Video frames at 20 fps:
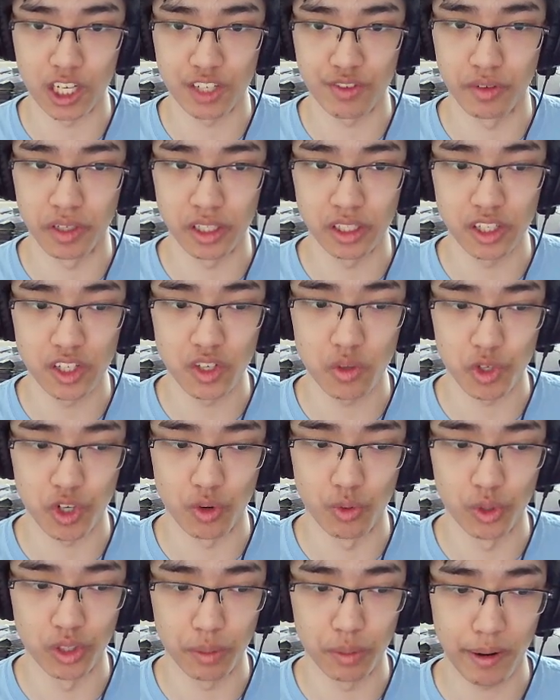vanillas, which are
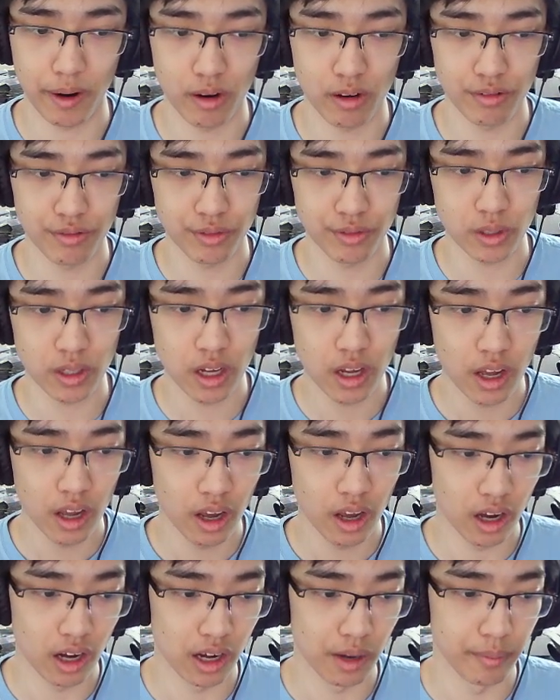really powerful.
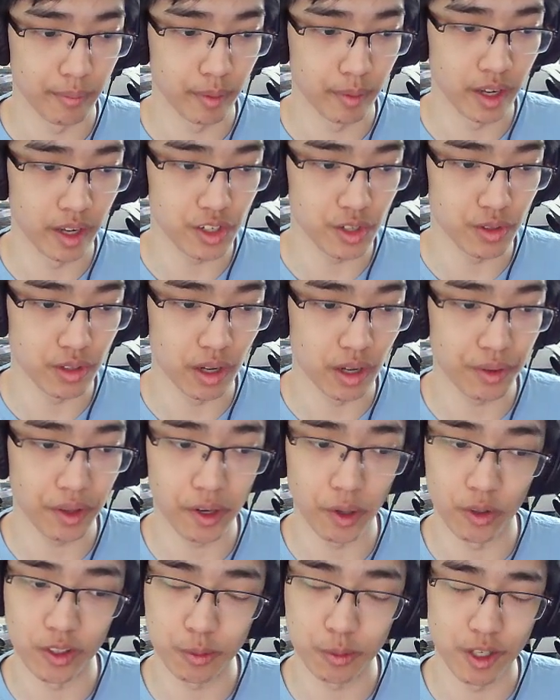And do note that
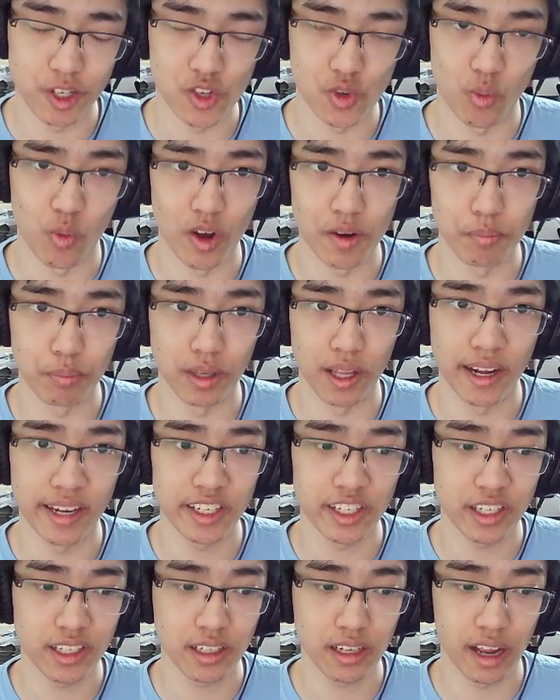he only plays the 1
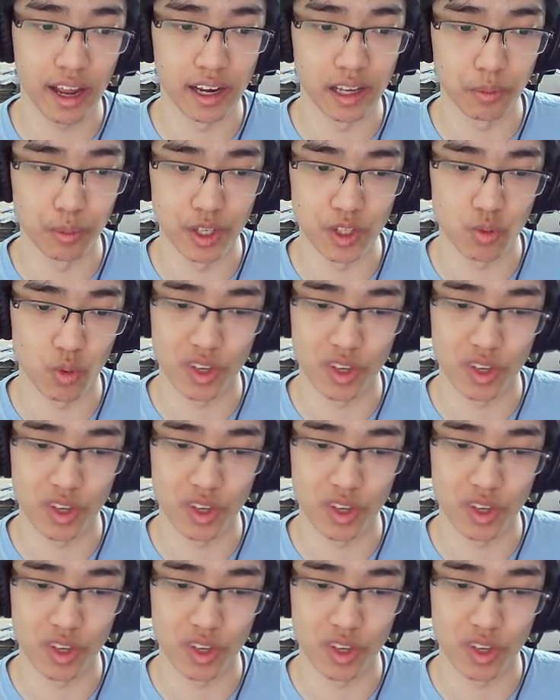Blinding and he plays 1